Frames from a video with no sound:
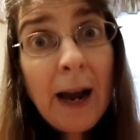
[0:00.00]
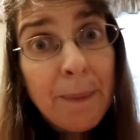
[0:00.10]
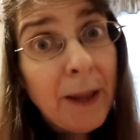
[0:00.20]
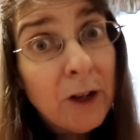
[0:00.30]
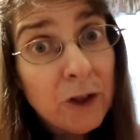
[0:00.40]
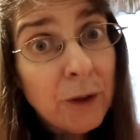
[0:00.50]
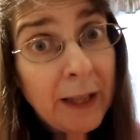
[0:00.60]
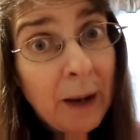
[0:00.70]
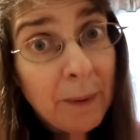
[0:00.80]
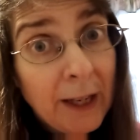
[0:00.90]
I plan on doing
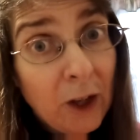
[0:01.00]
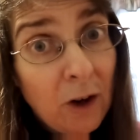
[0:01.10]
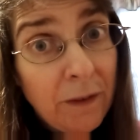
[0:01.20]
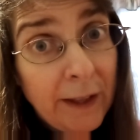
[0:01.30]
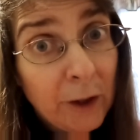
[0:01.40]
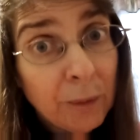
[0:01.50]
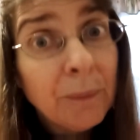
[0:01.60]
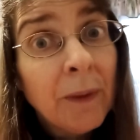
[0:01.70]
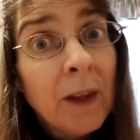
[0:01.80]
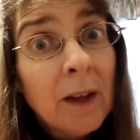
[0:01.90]
that when I get off of here.
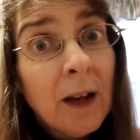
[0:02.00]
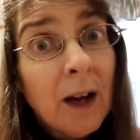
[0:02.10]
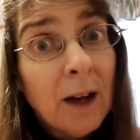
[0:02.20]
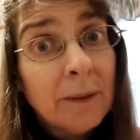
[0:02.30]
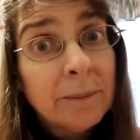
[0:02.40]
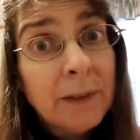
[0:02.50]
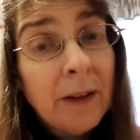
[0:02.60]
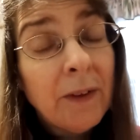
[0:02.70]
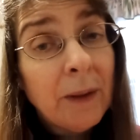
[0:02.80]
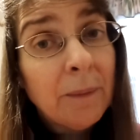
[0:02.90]
Um,
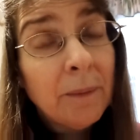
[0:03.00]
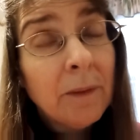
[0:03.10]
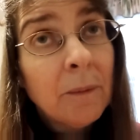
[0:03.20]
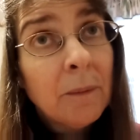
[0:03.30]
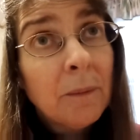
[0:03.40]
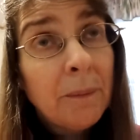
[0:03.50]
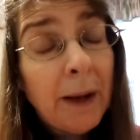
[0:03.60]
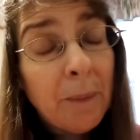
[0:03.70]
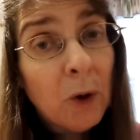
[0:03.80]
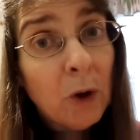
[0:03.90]
giving
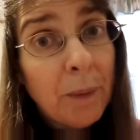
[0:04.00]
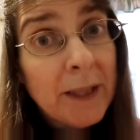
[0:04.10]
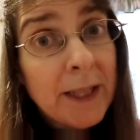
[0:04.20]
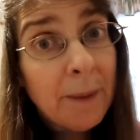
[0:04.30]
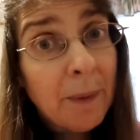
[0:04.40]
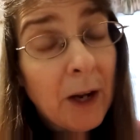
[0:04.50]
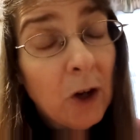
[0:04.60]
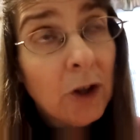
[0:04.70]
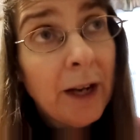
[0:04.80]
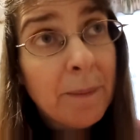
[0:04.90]
Mabel her bedtime bo-
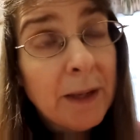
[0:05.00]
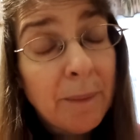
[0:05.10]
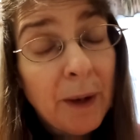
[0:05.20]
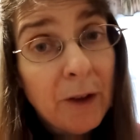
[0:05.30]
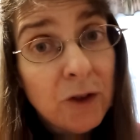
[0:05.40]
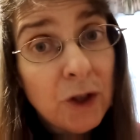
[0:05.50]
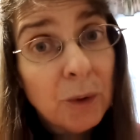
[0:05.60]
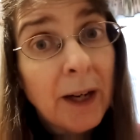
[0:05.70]
her nap time bottle too.